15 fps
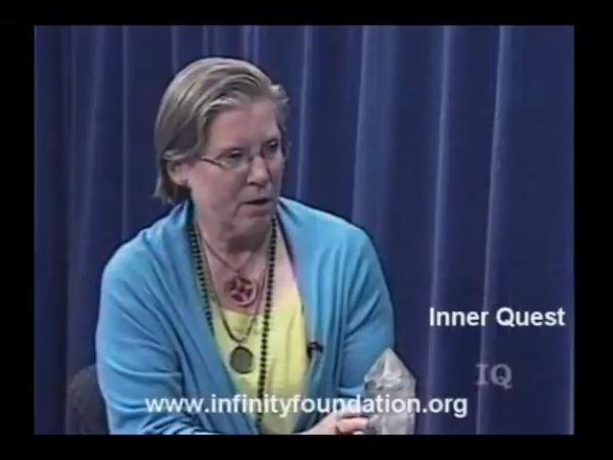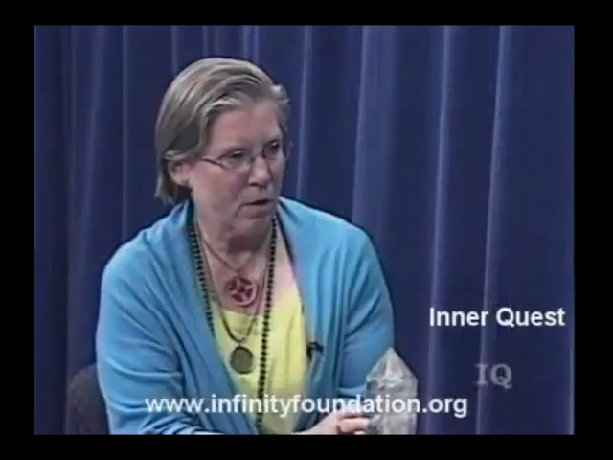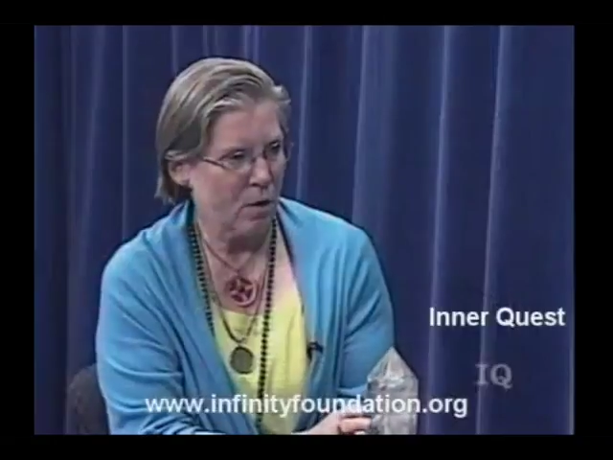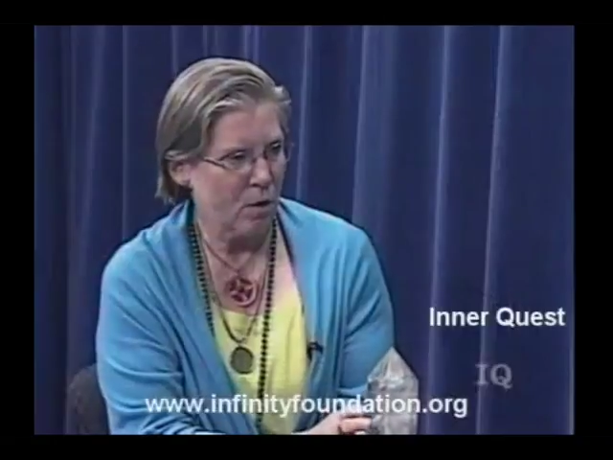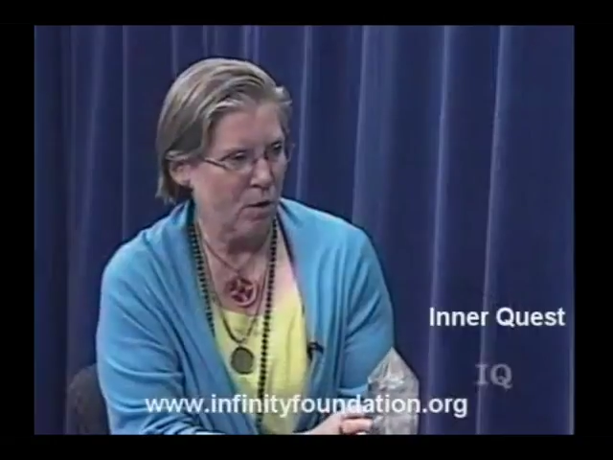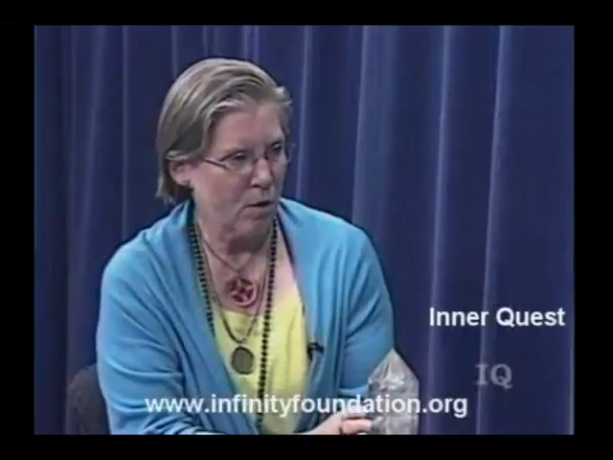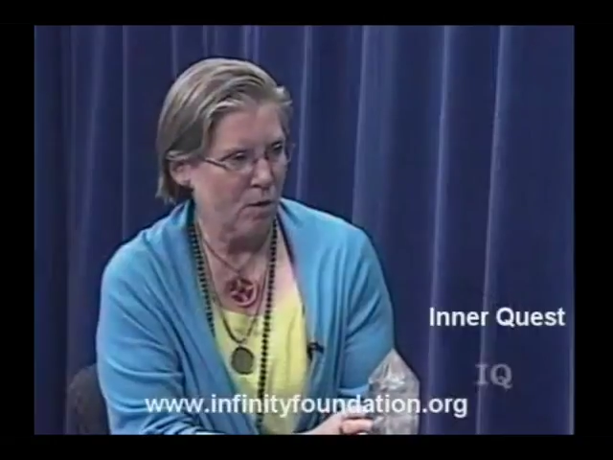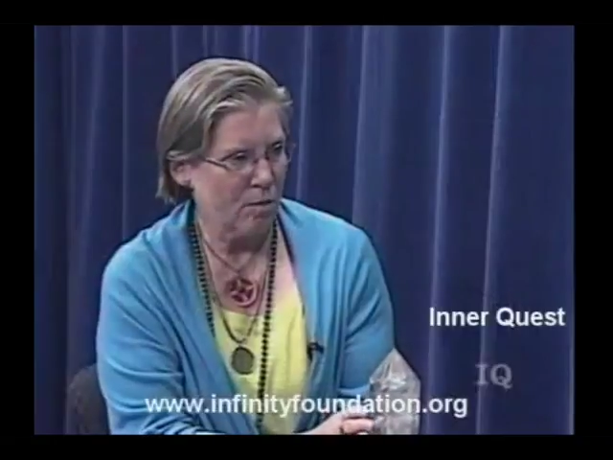a
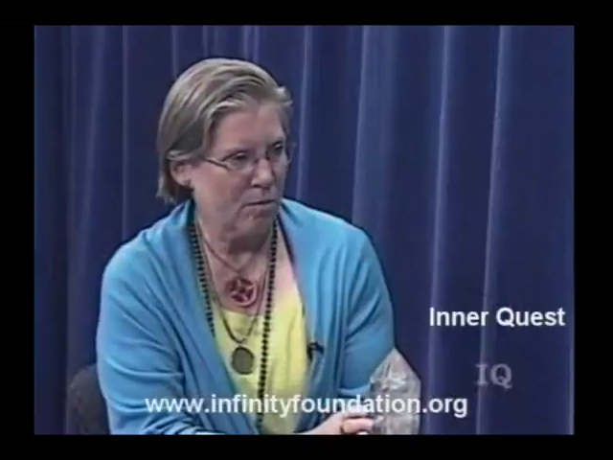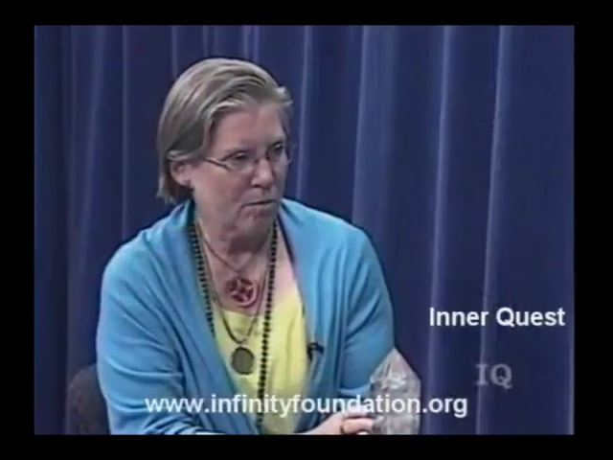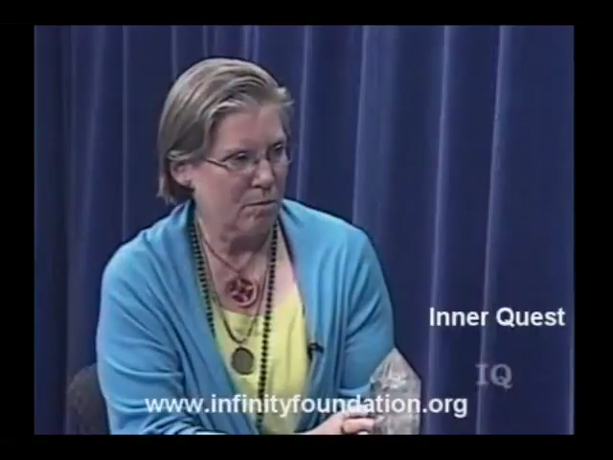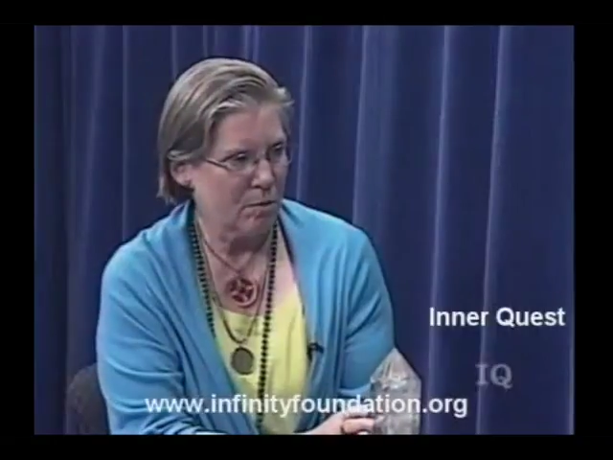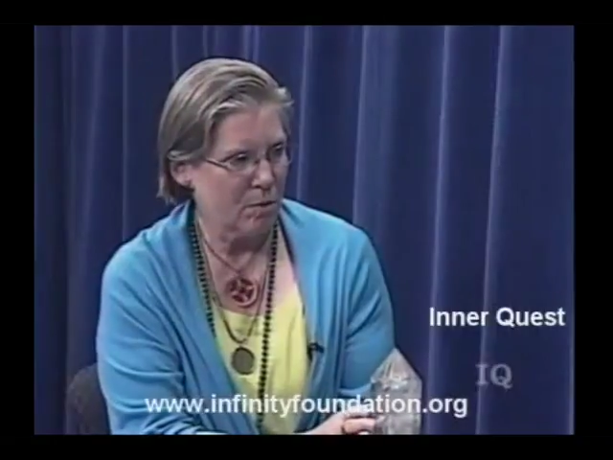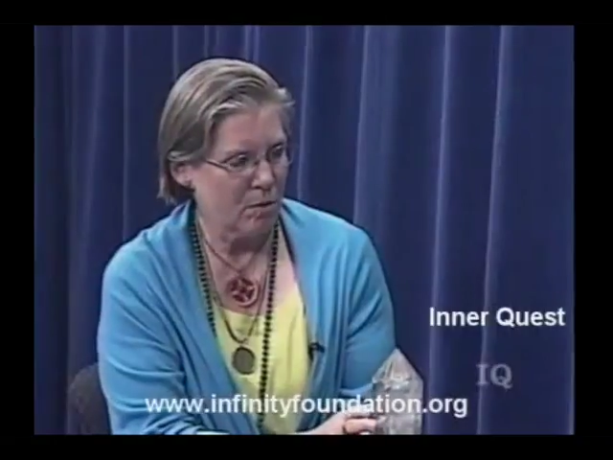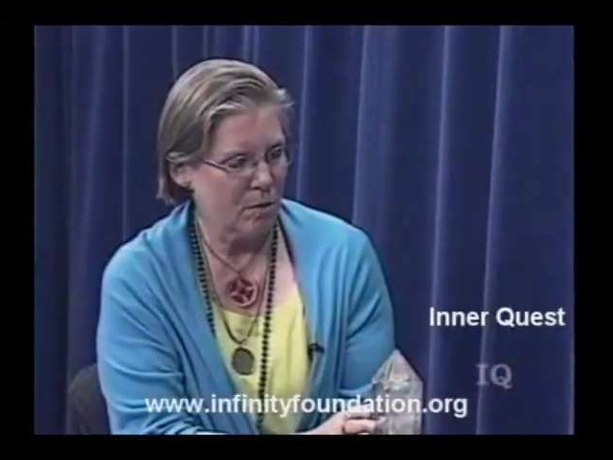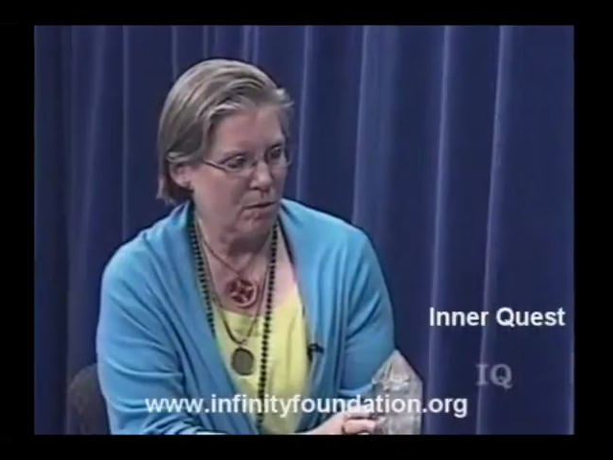
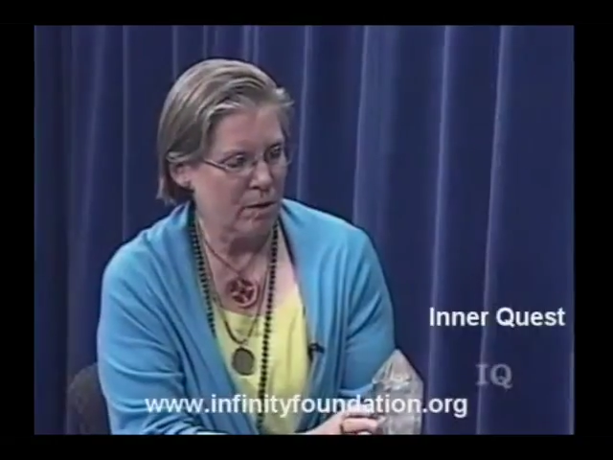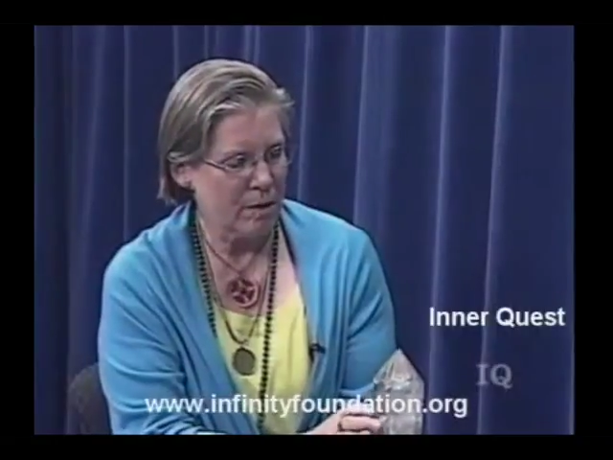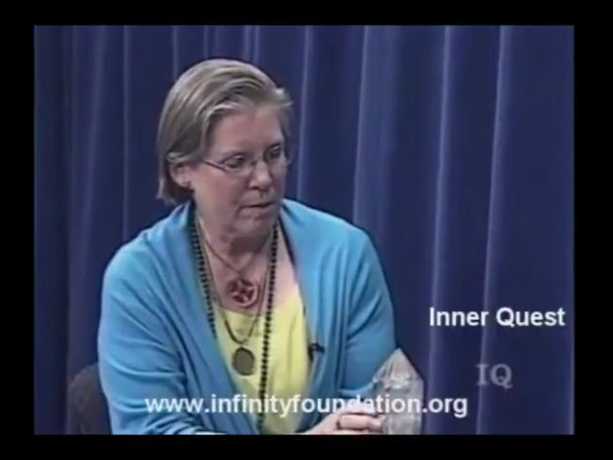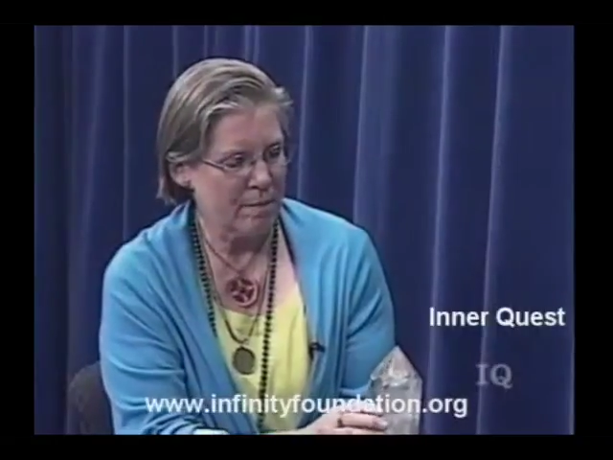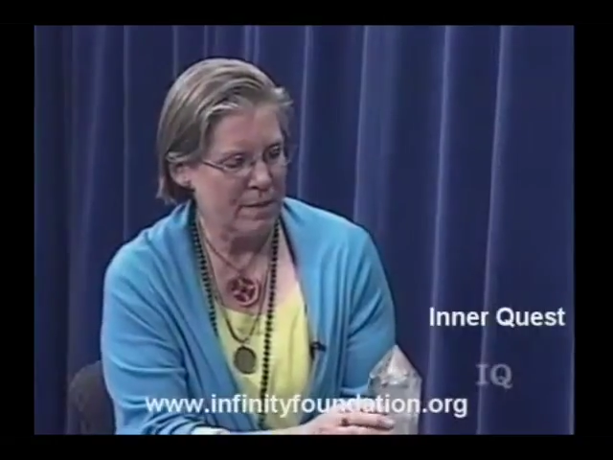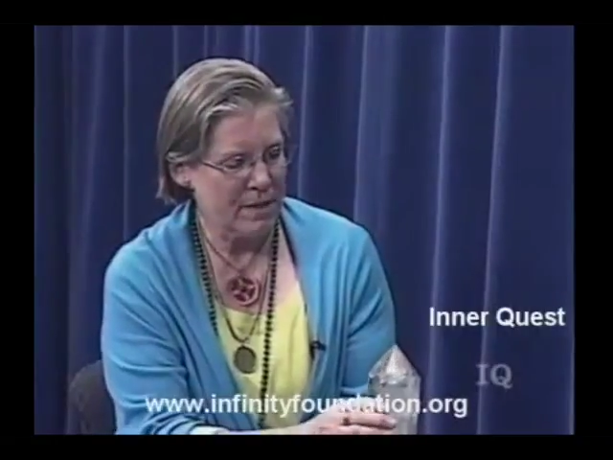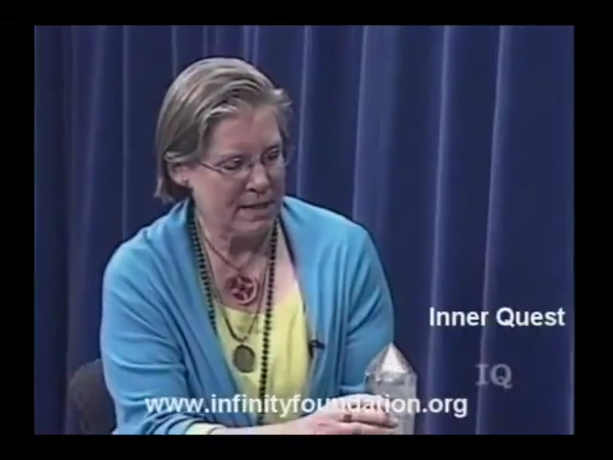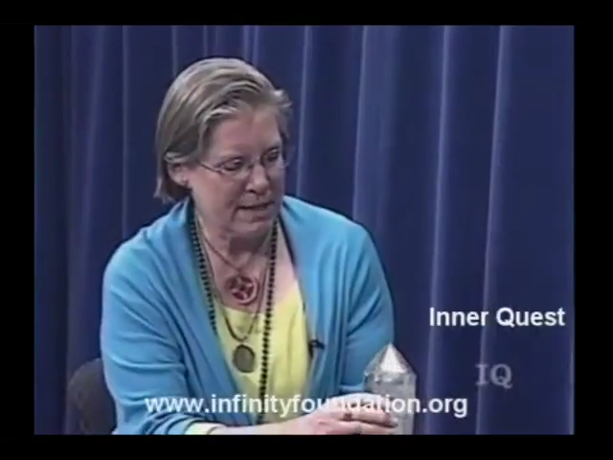home or a
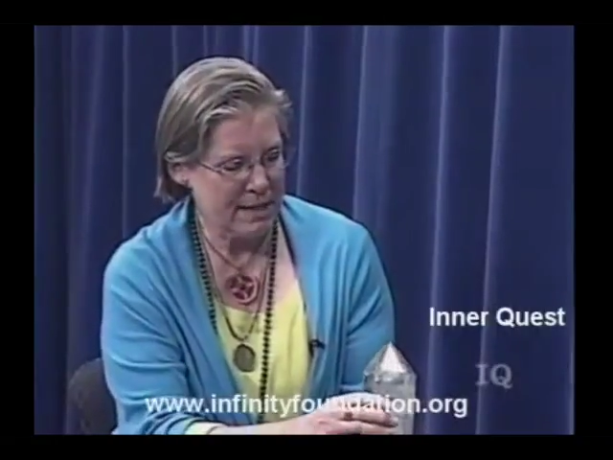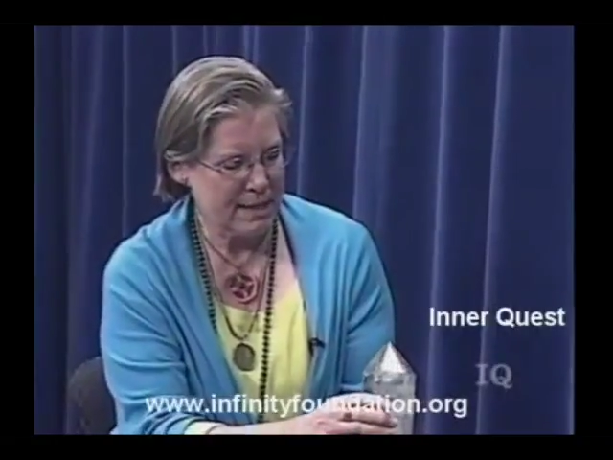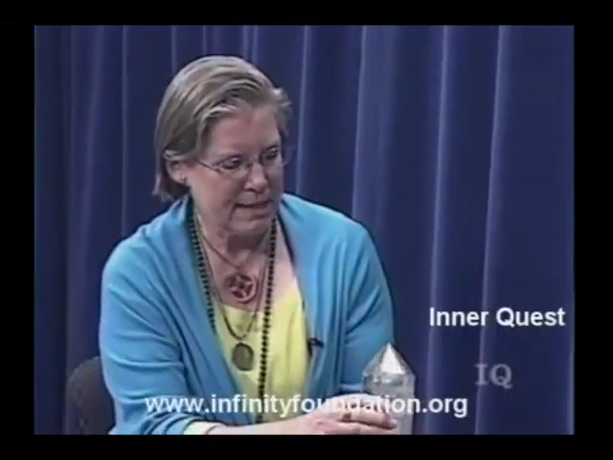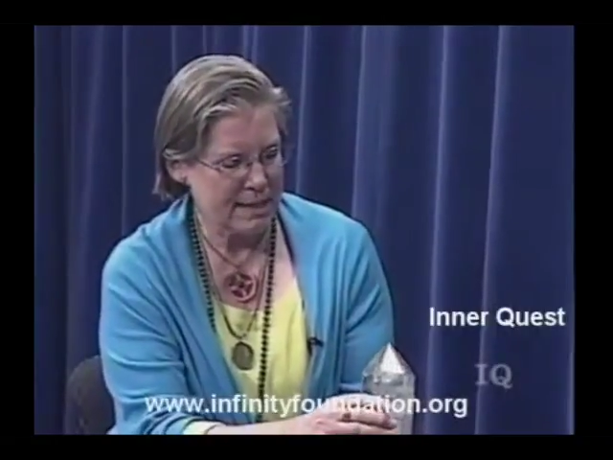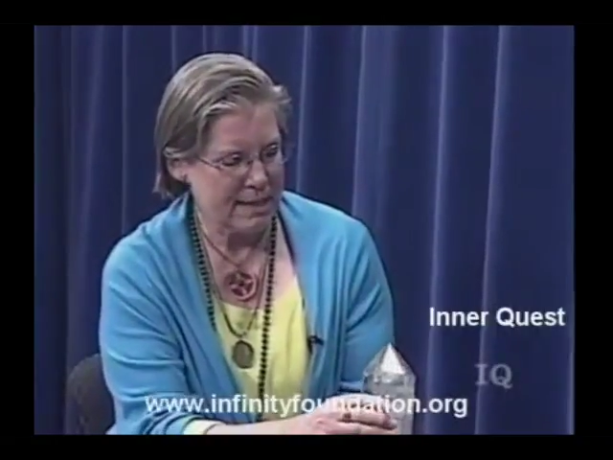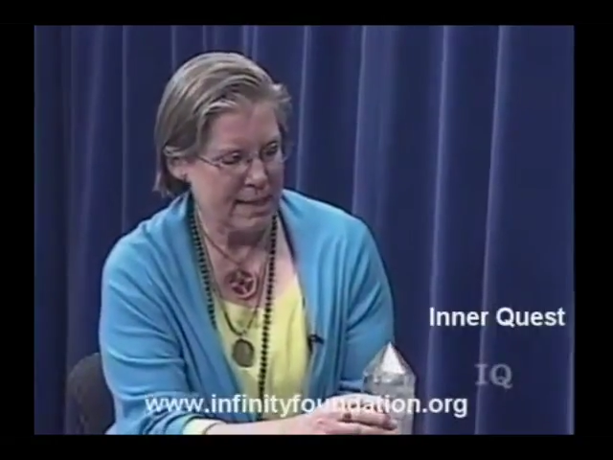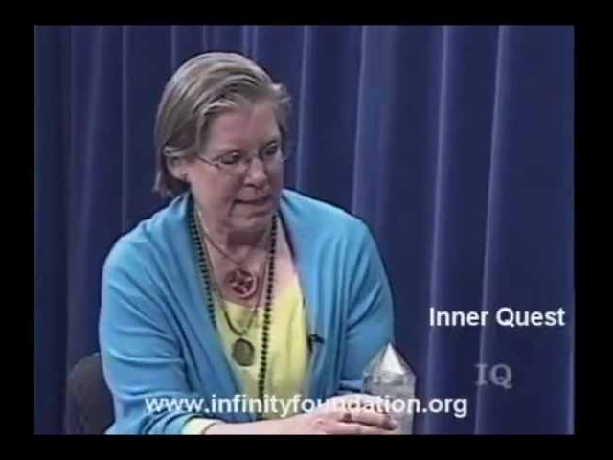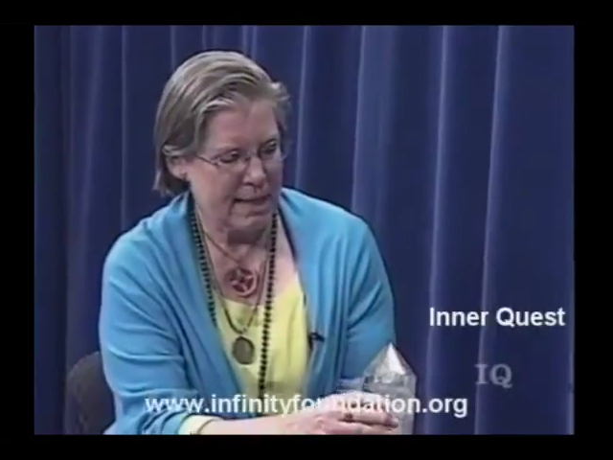
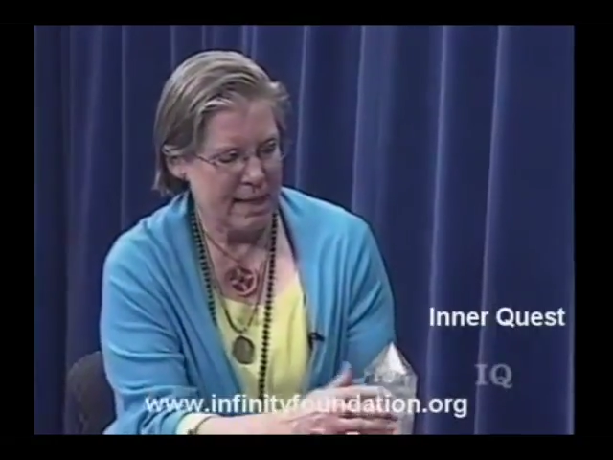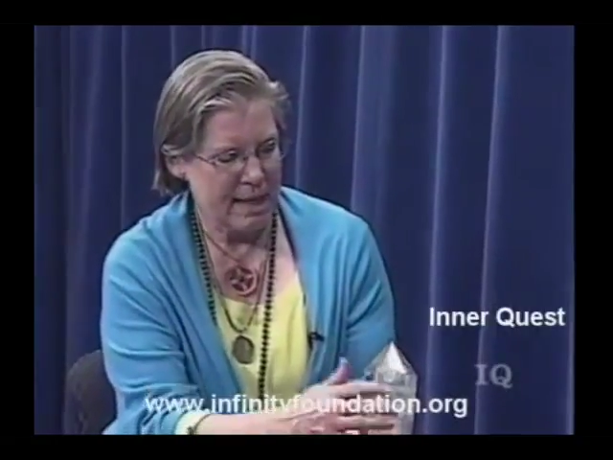business